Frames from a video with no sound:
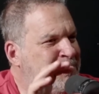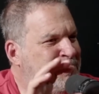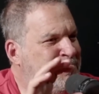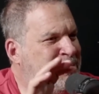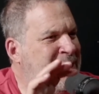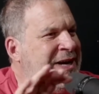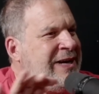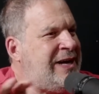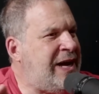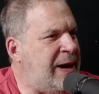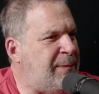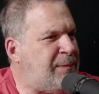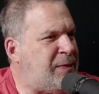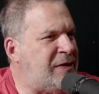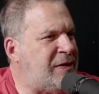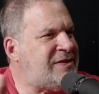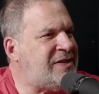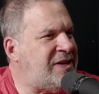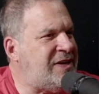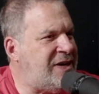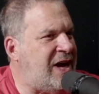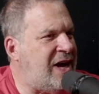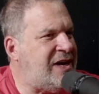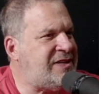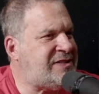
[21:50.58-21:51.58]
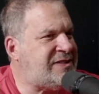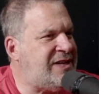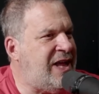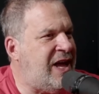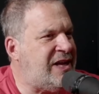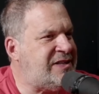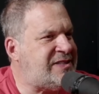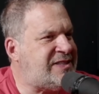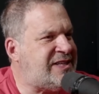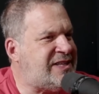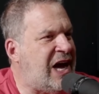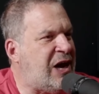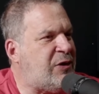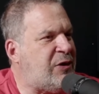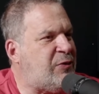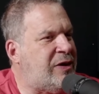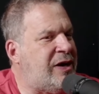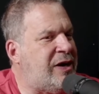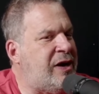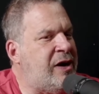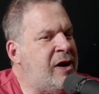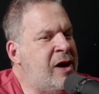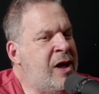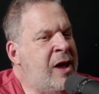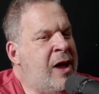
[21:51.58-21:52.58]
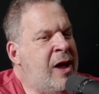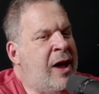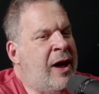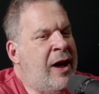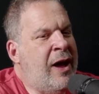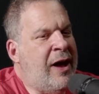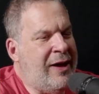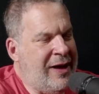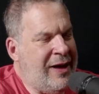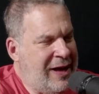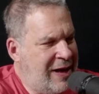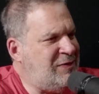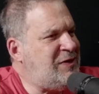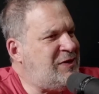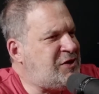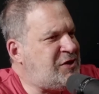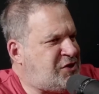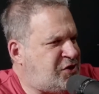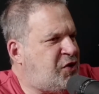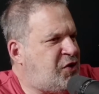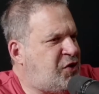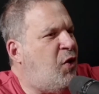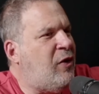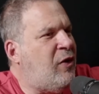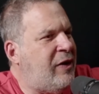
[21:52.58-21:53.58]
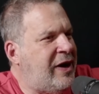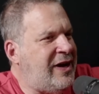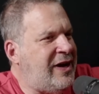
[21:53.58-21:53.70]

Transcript: Beekeeper is a nice non sequitur in the story.